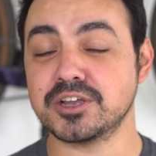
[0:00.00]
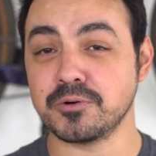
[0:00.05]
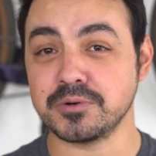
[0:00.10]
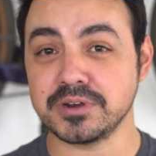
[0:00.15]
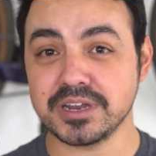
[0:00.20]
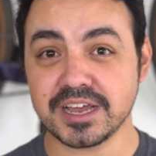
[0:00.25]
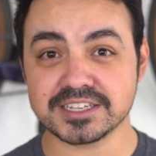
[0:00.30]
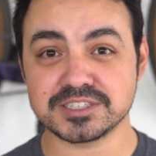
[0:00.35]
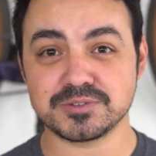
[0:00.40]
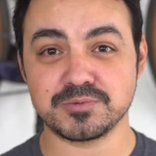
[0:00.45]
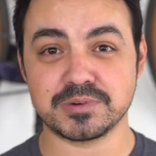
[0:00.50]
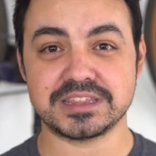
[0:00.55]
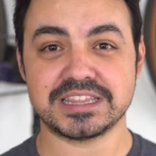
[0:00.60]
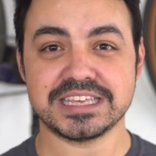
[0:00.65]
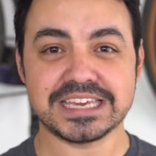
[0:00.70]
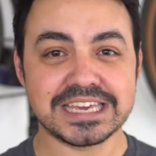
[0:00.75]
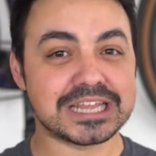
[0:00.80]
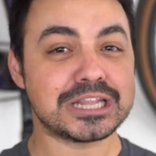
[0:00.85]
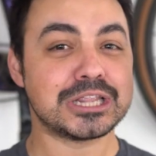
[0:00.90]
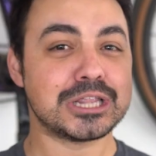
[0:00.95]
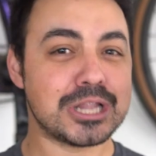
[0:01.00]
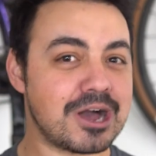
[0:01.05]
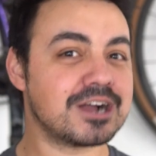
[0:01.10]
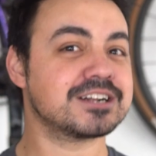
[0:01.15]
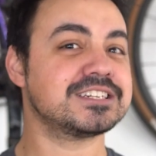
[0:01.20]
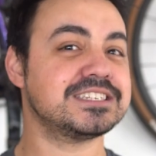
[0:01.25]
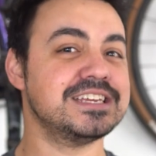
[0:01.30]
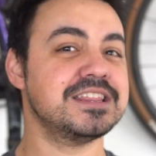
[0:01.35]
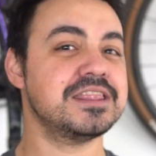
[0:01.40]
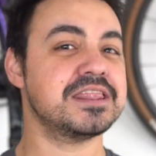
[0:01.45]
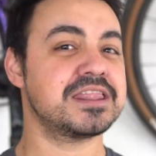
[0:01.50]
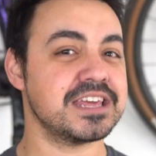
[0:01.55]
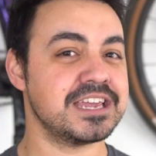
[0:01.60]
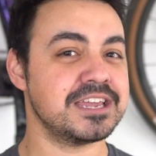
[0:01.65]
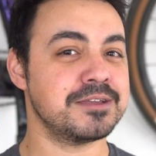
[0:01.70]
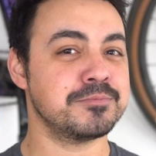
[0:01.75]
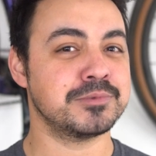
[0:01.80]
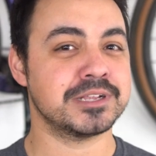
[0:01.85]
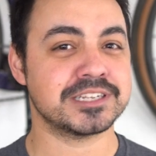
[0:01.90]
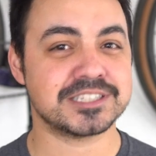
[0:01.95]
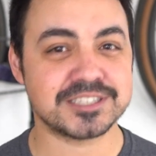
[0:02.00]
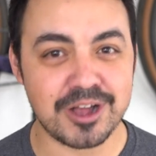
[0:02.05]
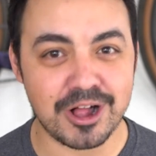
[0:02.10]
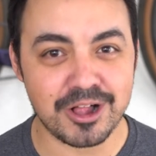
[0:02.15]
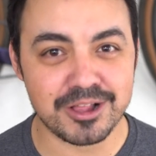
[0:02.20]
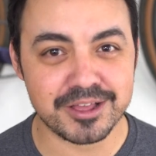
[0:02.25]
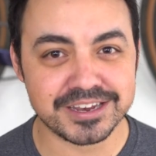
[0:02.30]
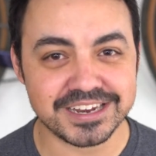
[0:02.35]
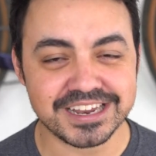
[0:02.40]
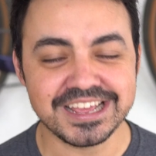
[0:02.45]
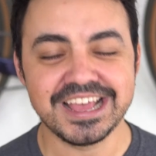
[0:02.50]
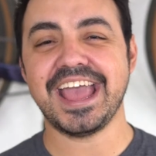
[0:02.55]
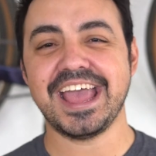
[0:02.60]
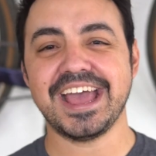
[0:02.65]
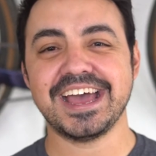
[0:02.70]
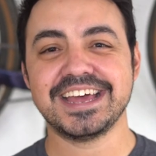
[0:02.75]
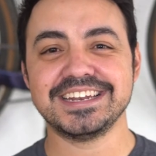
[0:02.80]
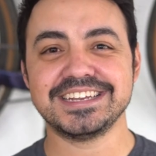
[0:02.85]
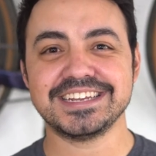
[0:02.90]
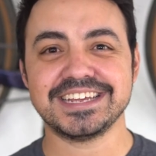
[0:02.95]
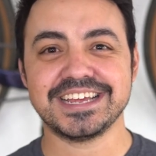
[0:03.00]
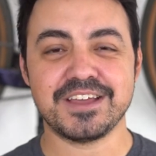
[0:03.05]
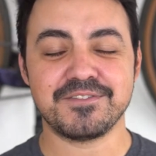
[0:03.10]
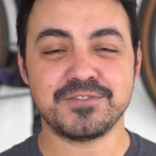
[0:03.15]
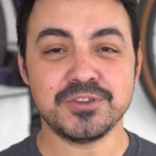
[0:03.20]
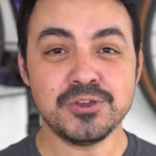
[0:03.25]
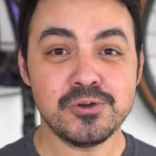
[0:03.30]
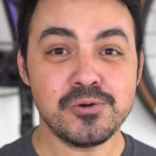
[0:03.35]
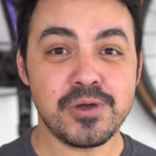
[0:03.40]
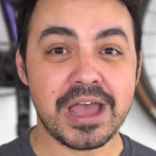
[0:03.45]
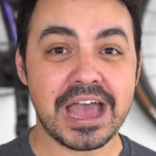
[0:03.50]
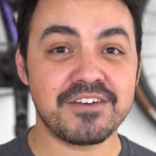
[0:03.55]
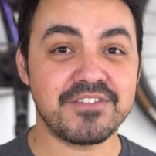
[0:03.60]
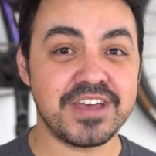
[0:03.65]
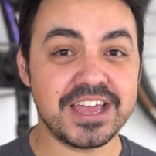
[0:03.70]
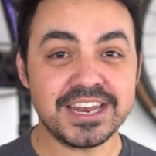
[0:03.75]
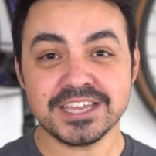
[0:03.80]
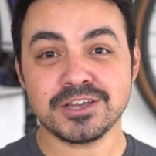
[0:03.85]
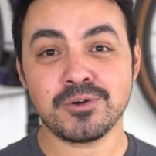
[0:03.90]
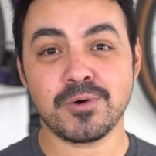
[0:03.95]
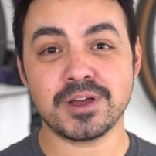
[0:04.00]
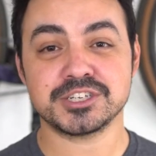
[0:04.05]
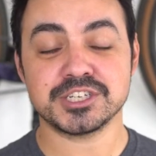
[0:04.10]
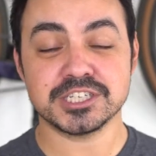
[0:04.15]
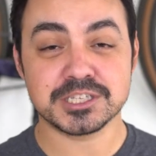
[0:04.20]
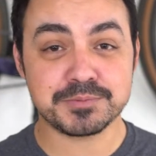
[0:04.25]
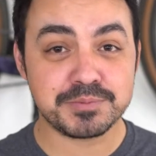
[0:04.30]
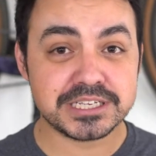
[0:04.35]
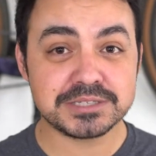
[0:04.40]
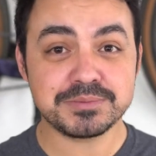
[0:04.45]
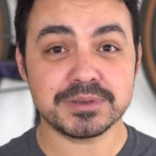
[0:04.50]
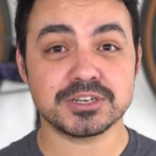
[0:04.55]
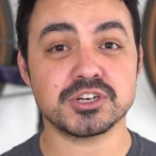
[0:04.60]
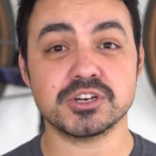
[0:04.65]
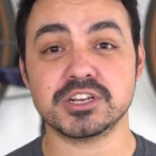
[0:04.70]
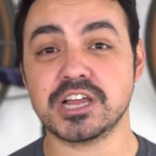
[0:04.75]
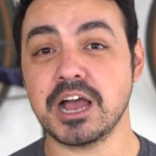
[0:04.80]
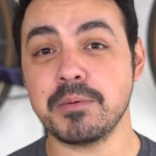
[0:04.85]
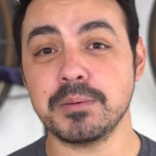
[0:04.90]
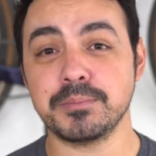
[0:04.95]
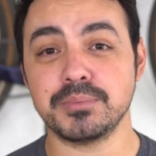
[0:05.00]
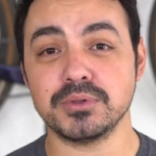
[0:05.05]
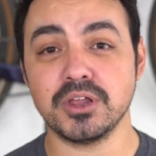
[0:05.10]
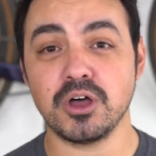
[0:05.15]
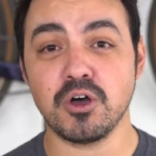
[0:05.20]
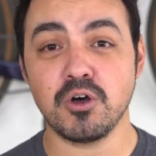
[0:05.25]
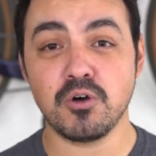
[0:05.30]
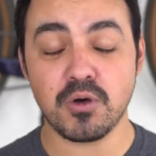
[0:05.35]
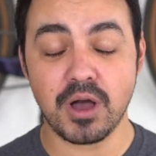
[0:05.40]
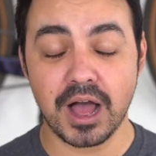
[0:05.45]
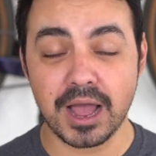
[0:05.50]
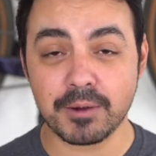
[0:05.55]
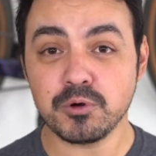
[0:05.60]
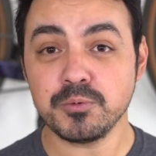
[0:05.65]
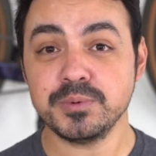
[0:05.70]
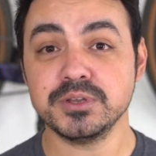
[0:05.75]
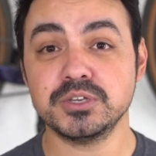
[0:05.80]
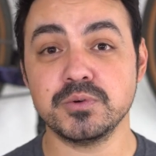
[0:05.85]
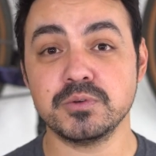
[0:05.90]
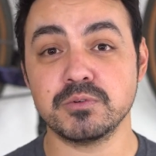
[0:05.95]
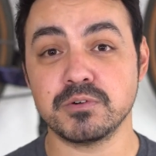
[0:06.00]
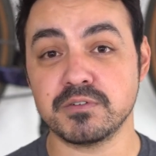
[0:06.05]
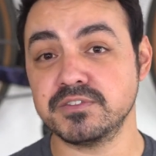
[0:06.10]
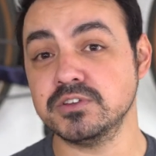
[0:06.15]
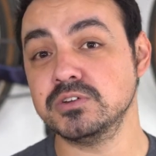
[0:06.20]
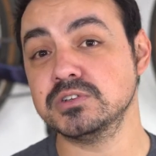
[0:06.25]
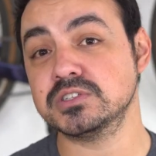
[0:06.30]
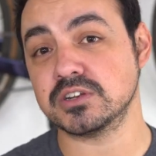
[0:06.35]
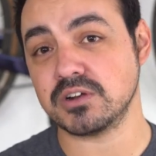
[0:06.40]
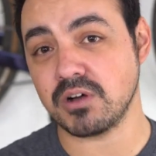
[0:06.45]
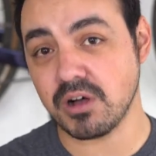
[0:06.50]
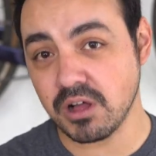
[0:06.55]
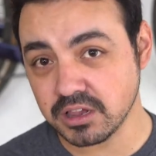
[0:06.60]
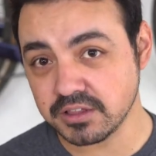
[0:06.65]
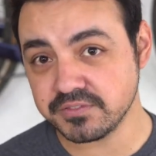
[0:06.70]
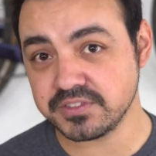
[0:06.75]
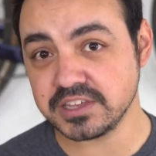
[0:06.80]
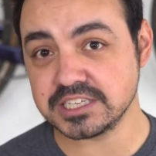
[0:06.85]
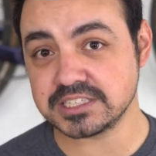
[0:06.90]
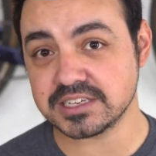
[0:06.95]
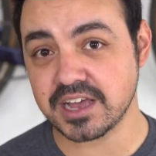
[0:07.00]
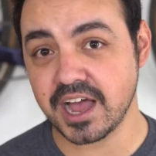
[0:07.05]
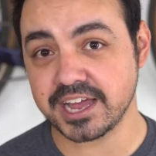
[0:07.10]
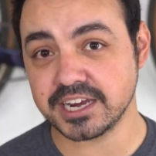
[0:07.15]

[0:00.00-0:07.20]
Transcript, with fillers: to go nuts with the Locked In theme, let's call it and if you have any questions, please make sure to comment below. I will be doing reviews on all of these